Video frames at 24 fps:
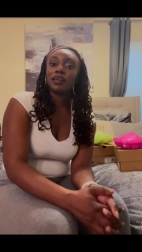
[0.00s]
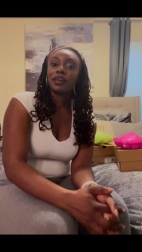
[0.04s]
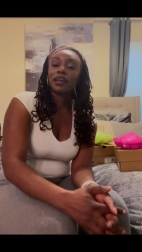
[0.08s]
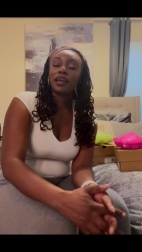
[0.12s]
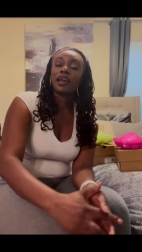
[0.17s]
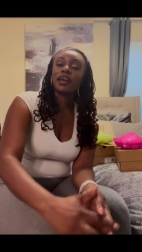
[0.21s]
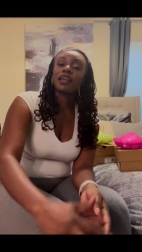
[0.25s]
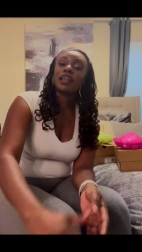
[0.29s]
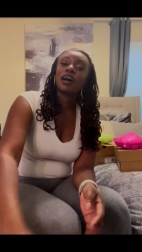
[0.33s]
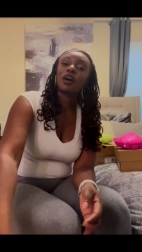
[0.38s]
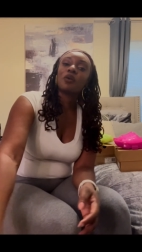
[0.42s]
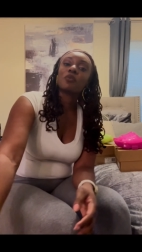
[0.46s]

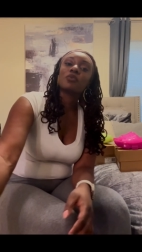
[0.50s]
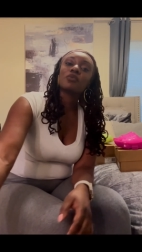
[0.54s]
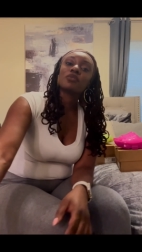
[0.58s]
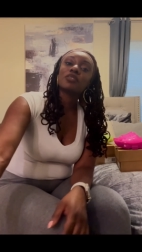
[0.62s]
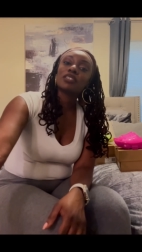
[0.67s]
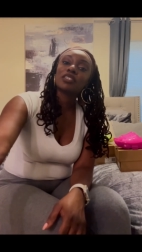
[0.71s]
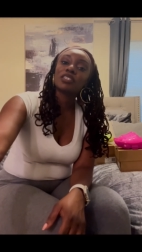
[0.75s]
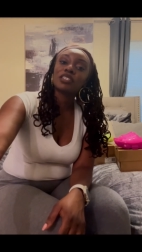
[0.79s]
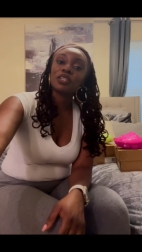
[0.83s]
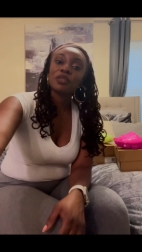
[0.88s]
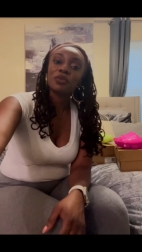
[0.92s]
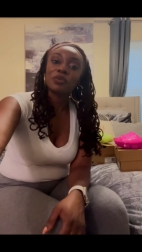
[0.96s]
And I will
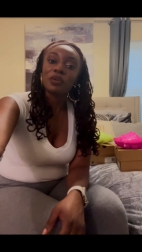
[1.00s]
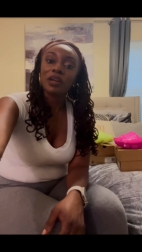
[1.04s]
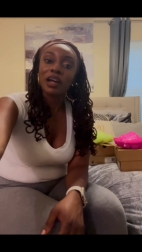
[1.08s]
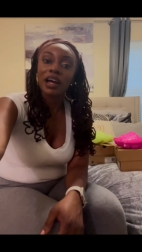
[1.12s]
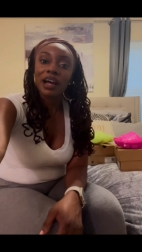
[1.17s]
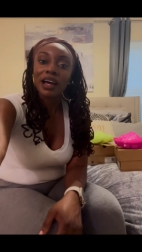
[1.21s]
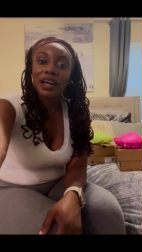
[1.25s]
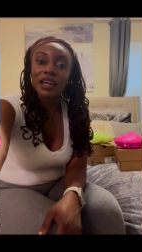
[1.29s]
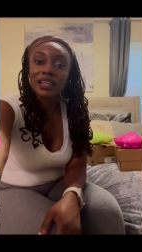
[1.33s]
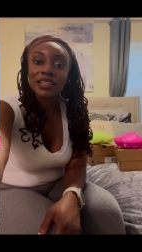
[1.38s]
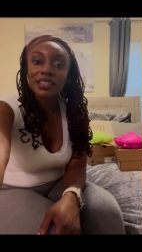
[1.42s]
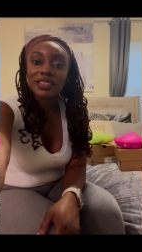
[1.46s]
see you
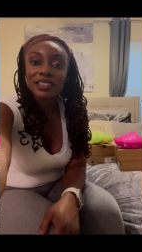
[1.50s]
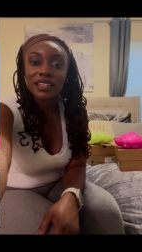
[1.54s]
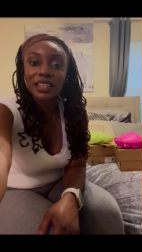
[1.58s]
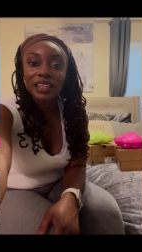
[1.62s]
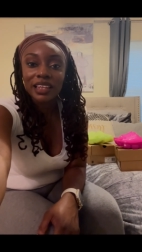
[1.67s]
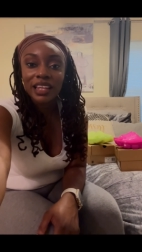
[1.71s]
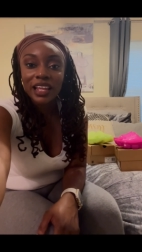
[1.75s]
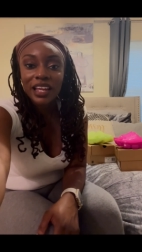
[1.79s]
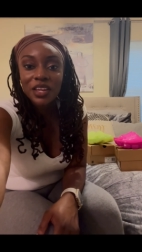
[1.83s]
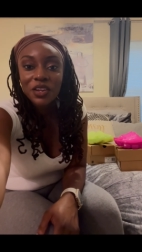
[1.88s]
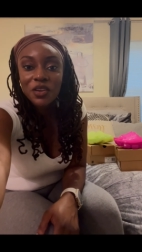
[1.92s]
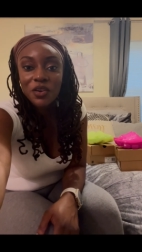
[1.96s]
guys
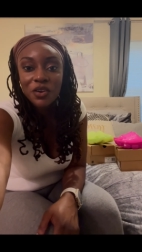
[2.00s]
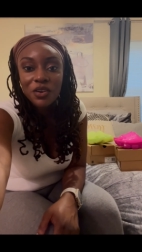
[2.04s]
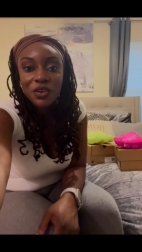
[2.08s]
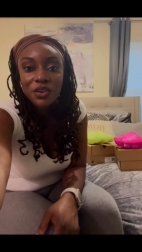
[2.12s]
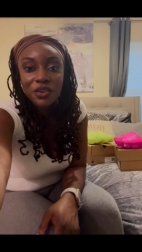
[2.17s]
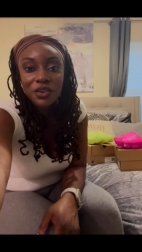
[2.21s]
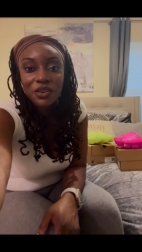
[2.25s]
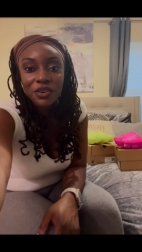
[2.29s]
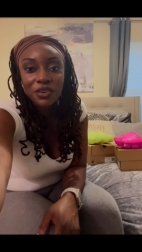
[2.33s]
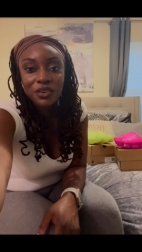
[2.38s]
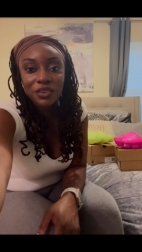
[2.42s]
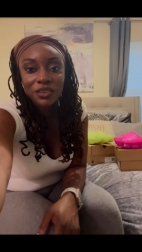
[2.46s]

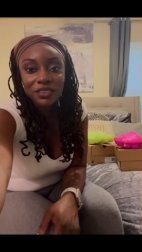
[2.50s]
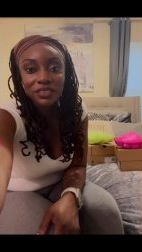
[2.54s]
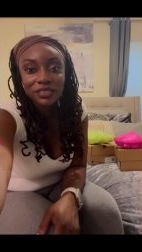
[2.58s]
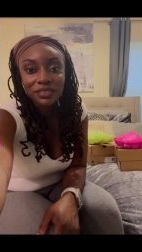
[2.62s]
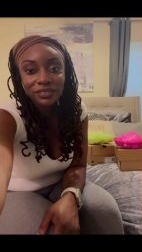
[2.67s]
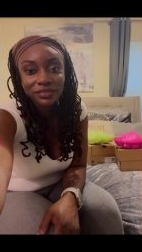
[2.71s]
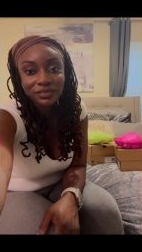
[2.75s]
later.